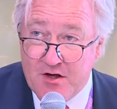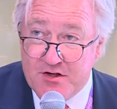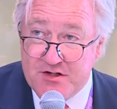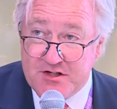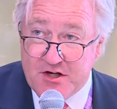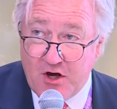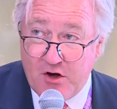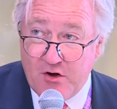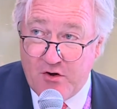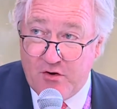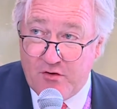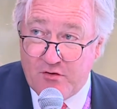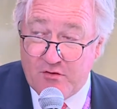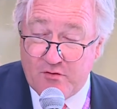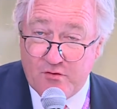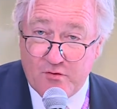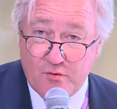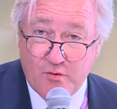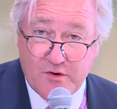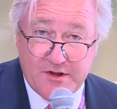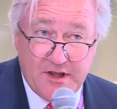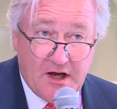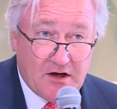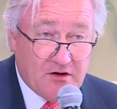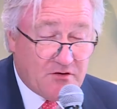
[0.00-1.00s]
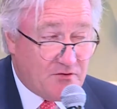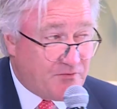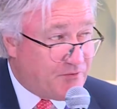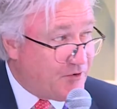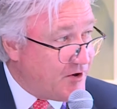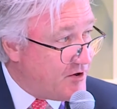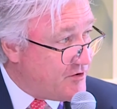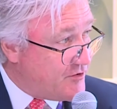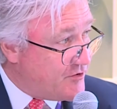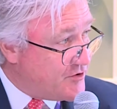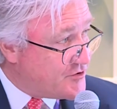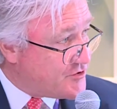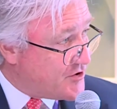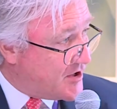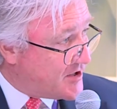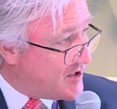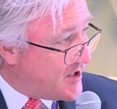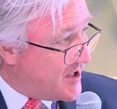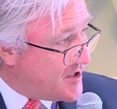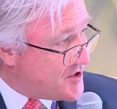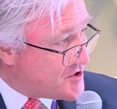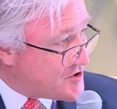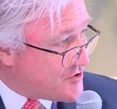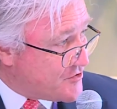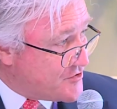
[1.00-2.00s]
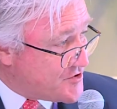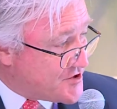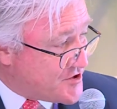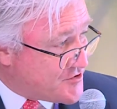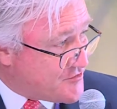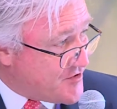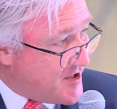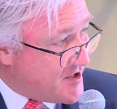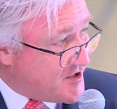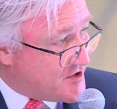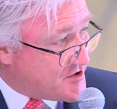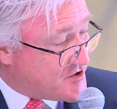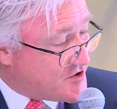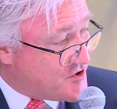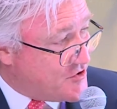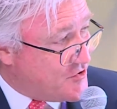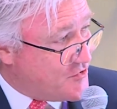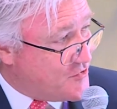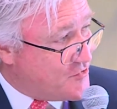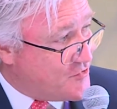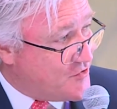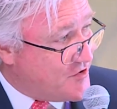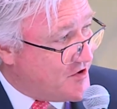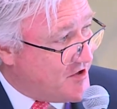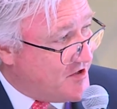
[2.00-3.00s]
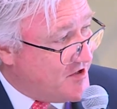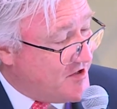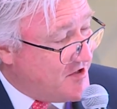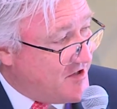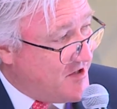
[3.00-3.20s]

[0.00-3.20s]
So without further ado, I'd like to go straight to